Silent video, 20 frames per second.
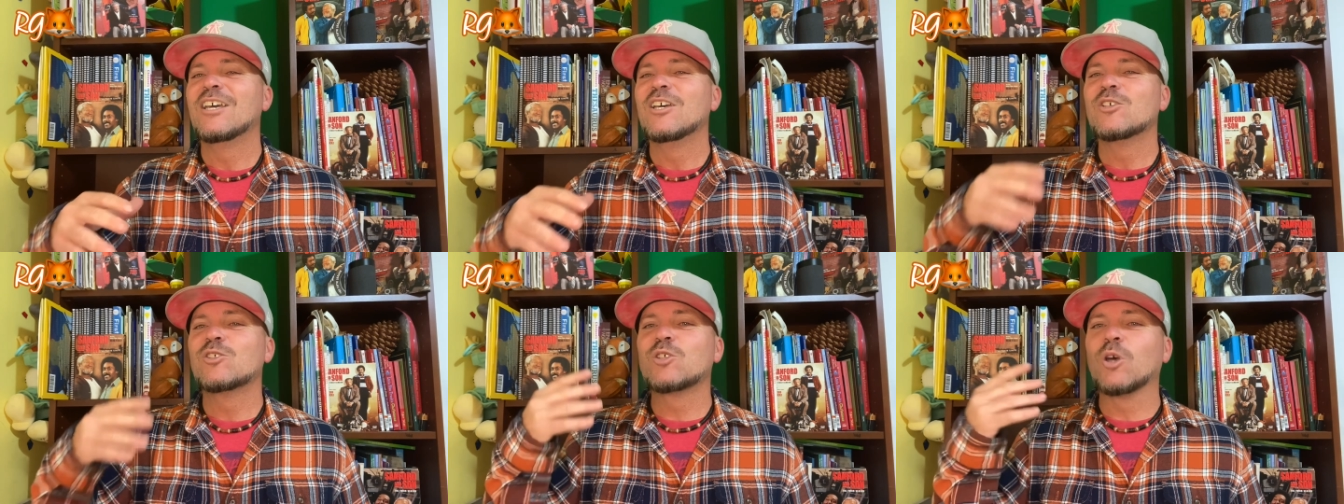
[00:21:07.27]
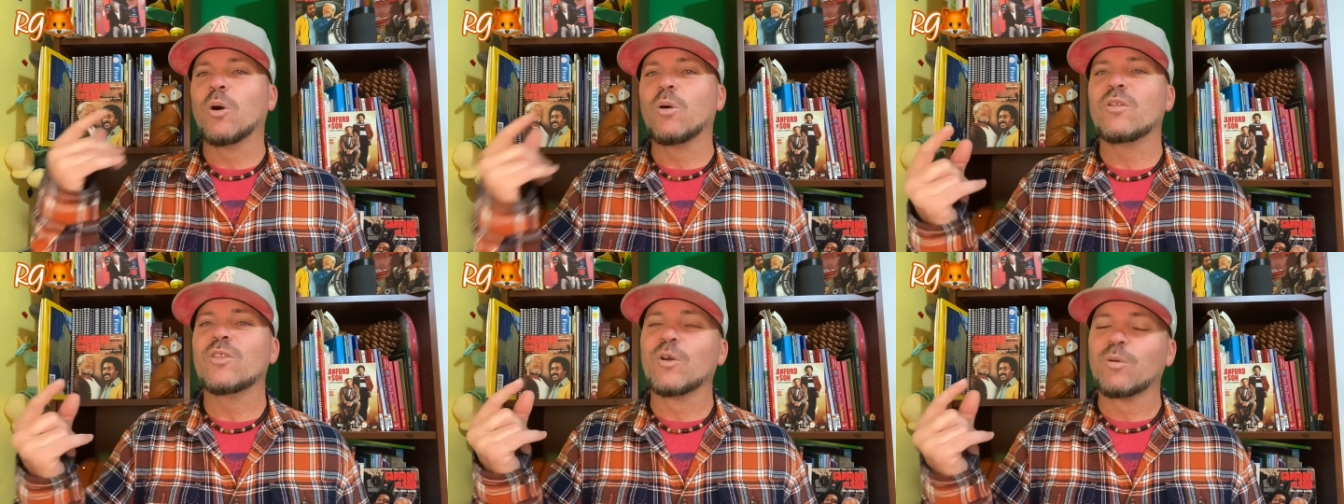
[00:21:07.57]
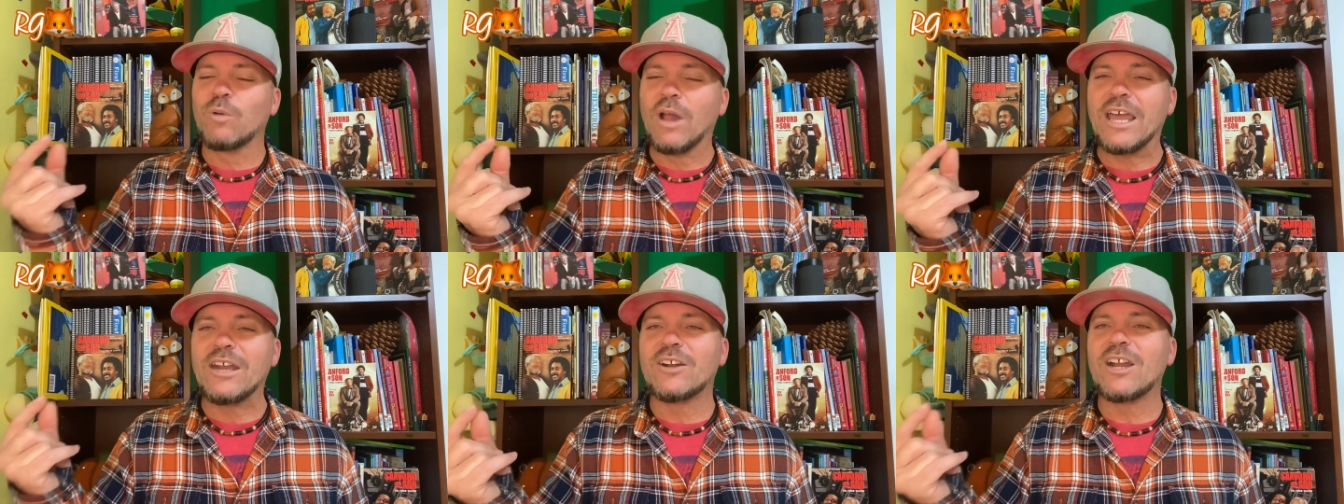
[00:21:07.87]
So the
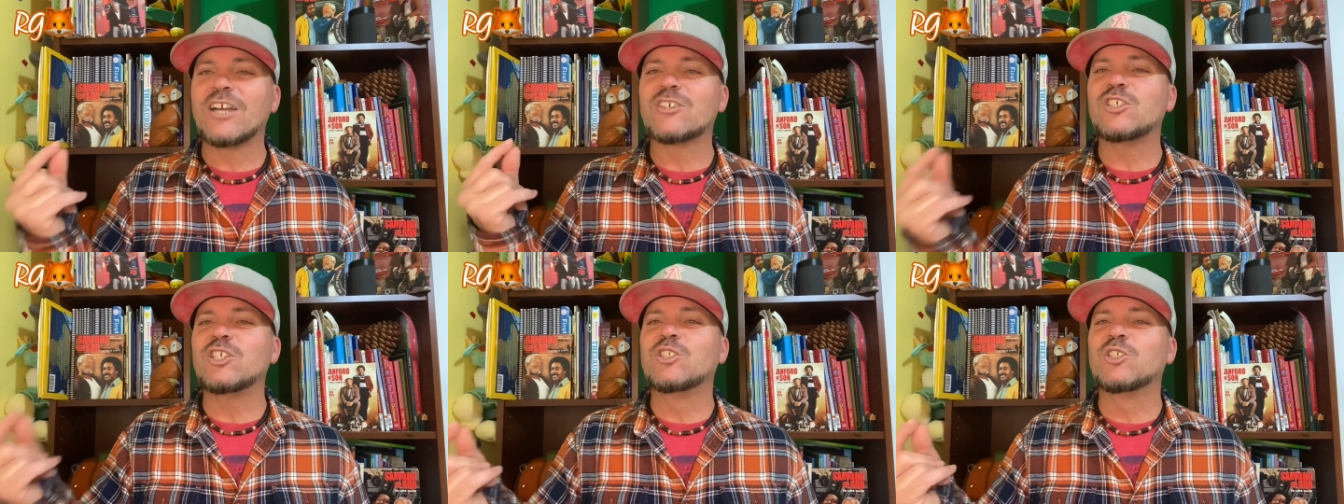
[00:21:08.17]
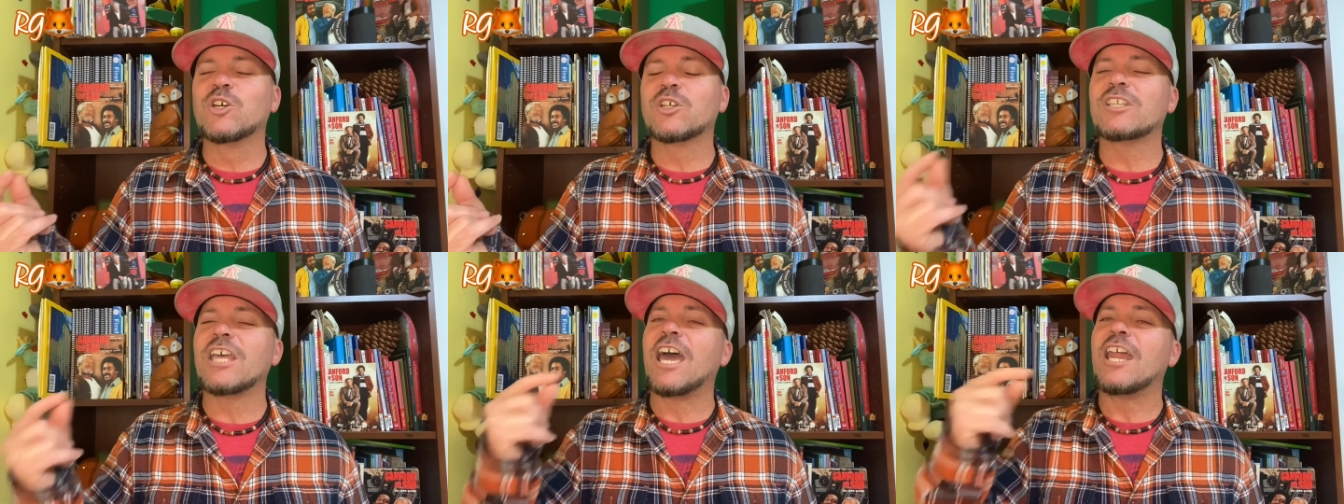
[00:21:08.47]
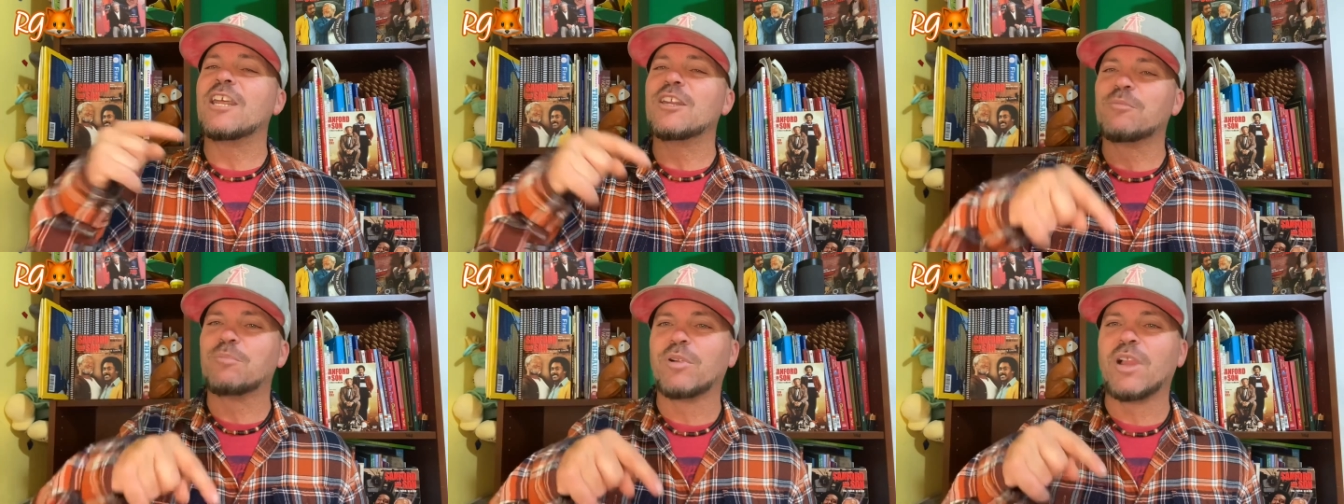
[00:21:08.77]
writer actually took that
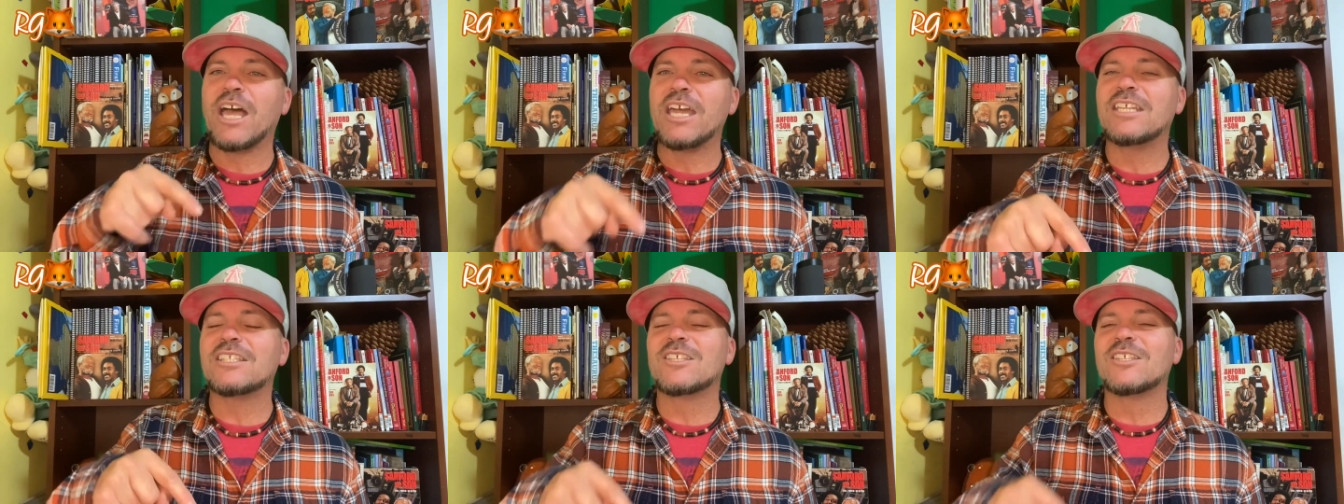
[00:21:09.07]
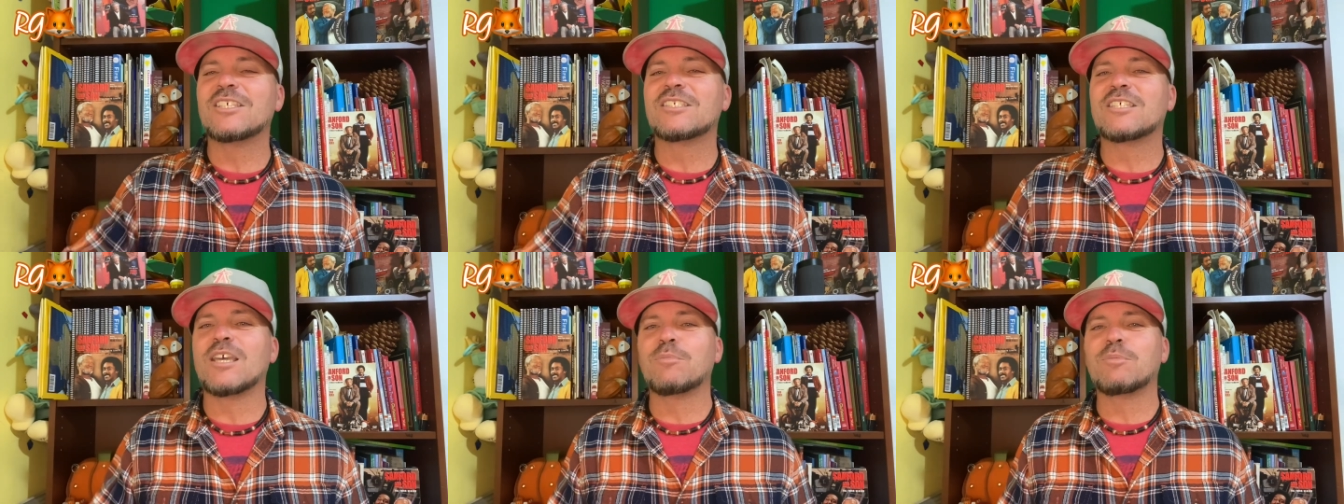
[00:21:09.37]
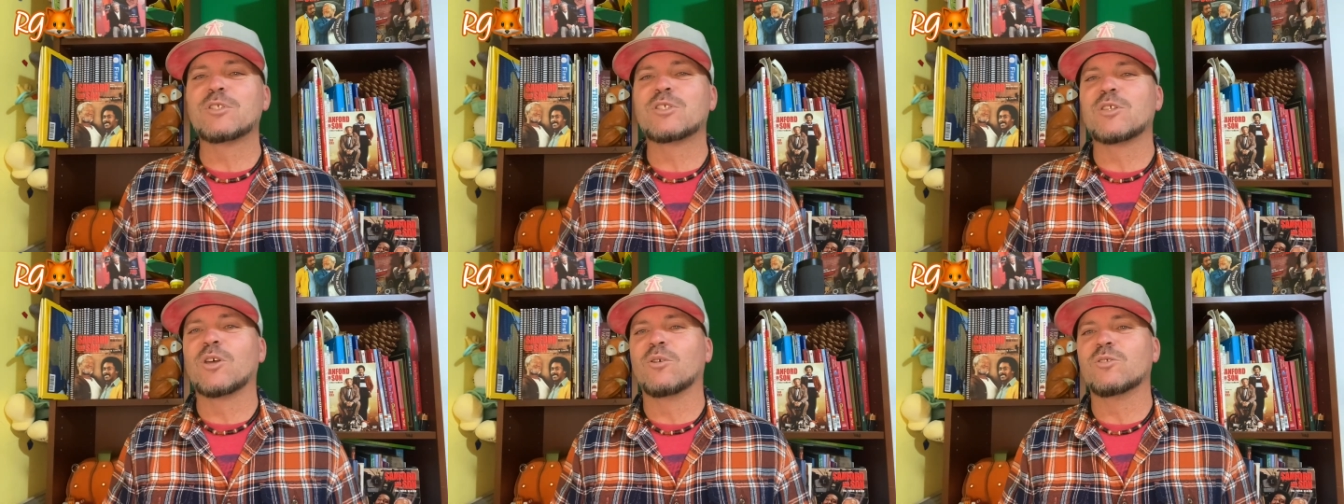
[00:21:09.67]
and applied it to this
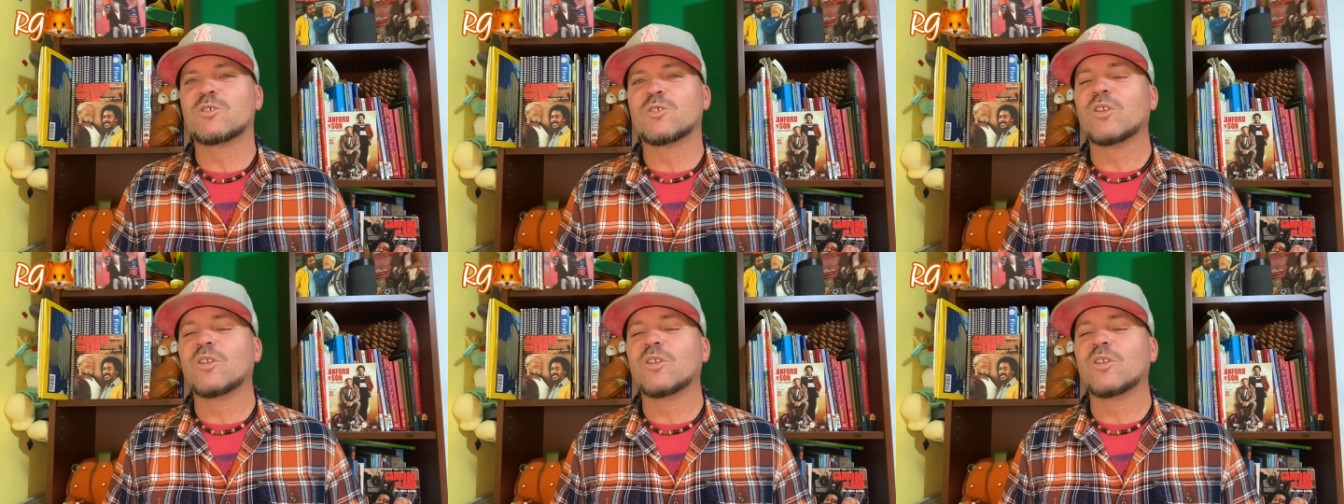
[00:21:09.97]
episode.